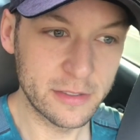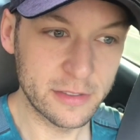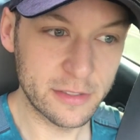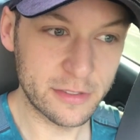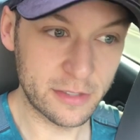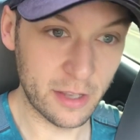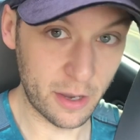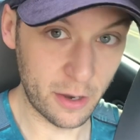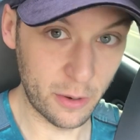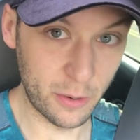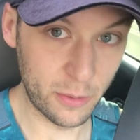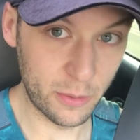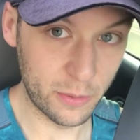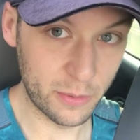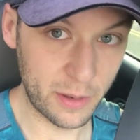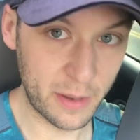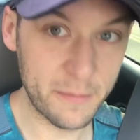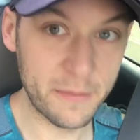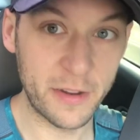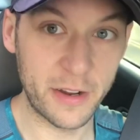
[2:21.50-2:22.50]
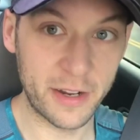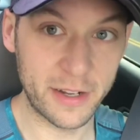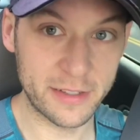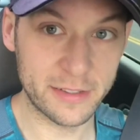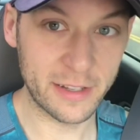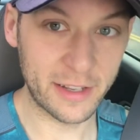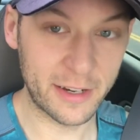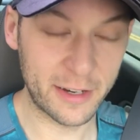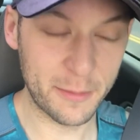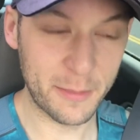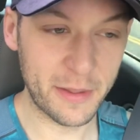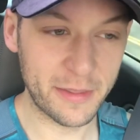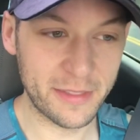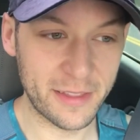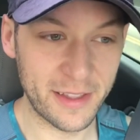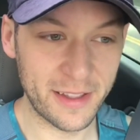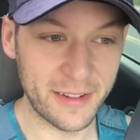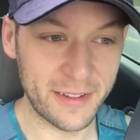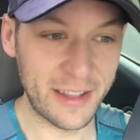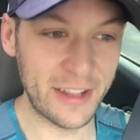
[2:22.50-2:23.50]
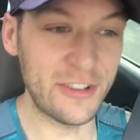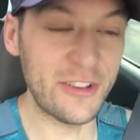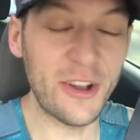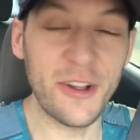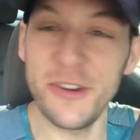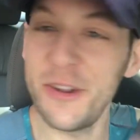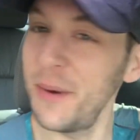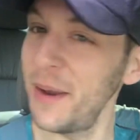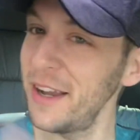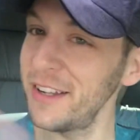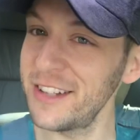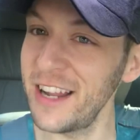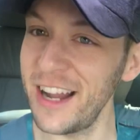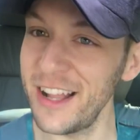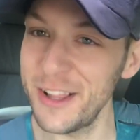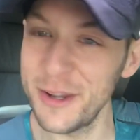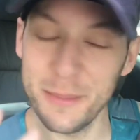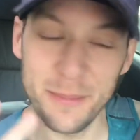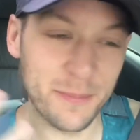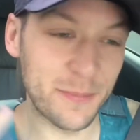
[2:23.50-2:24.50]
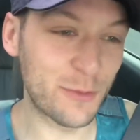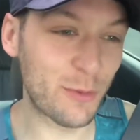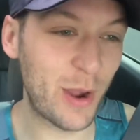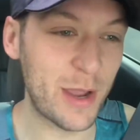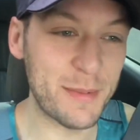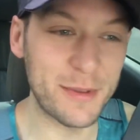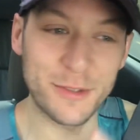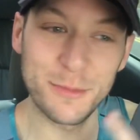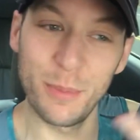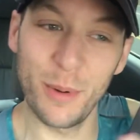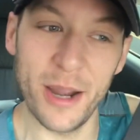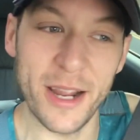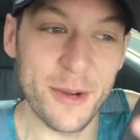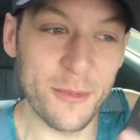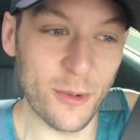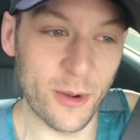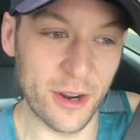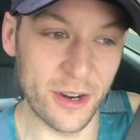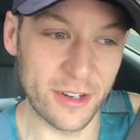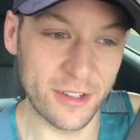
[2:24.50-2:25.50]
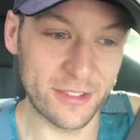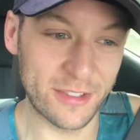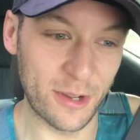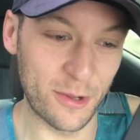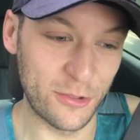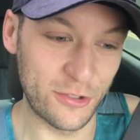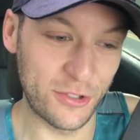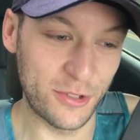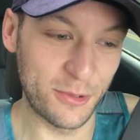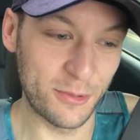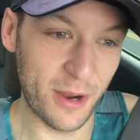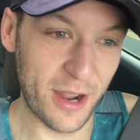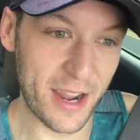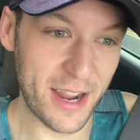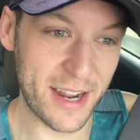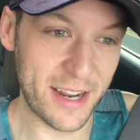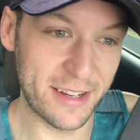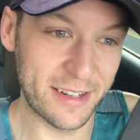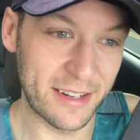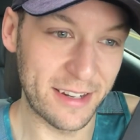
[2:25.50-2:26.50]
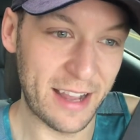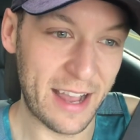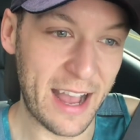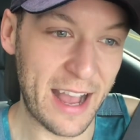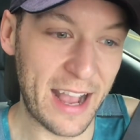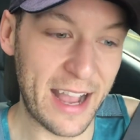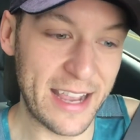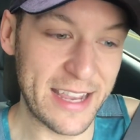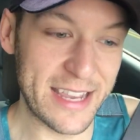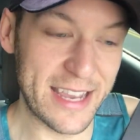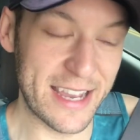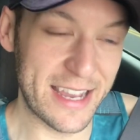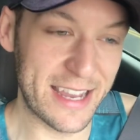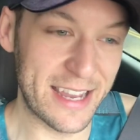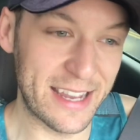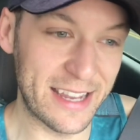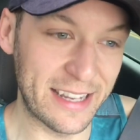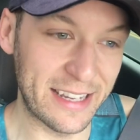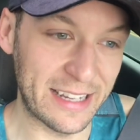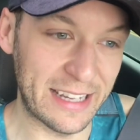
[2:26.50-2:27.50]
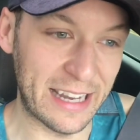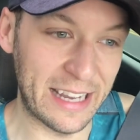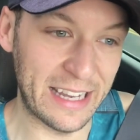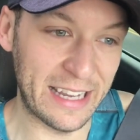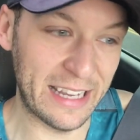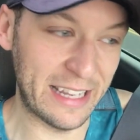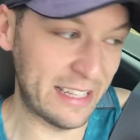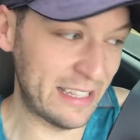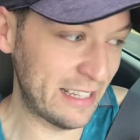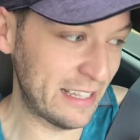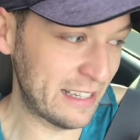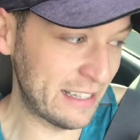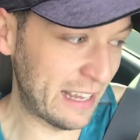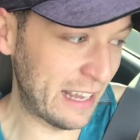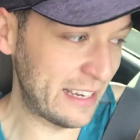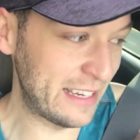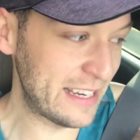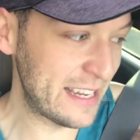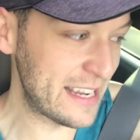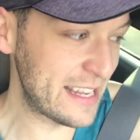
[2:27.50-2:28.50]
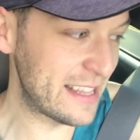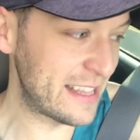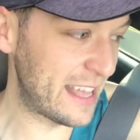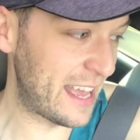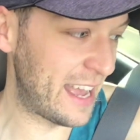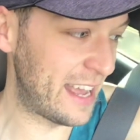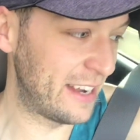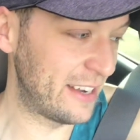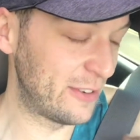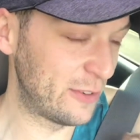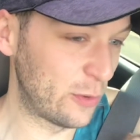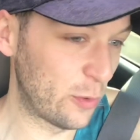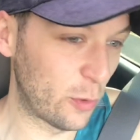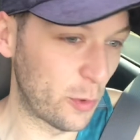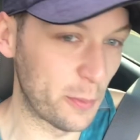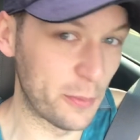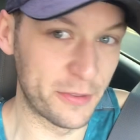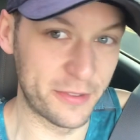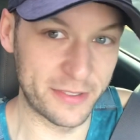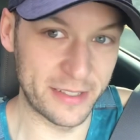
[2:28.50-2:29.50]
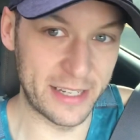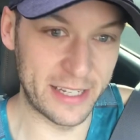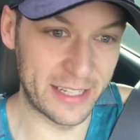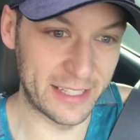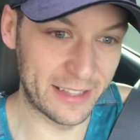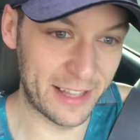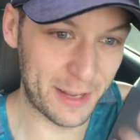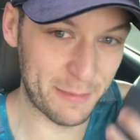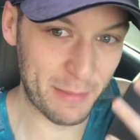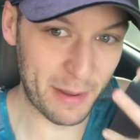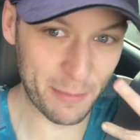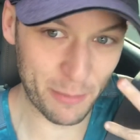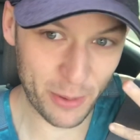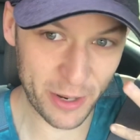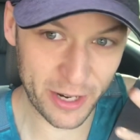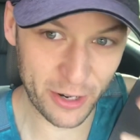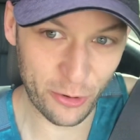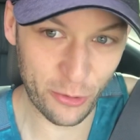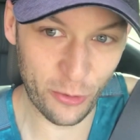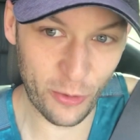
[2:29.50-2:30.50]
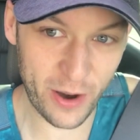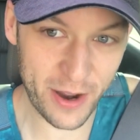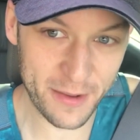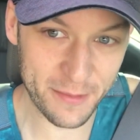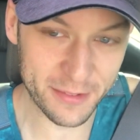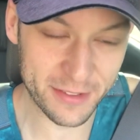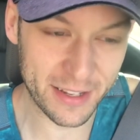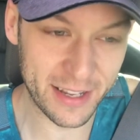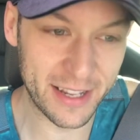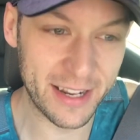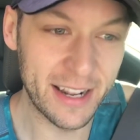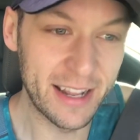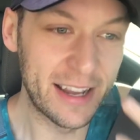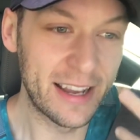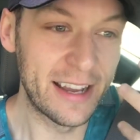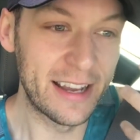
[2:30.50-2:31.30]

So, I'm very excited about that. And y'all know how Tyler Ramey's brain works, don't you, right? I, uh, I need that normalcy. Like, my brain craves it.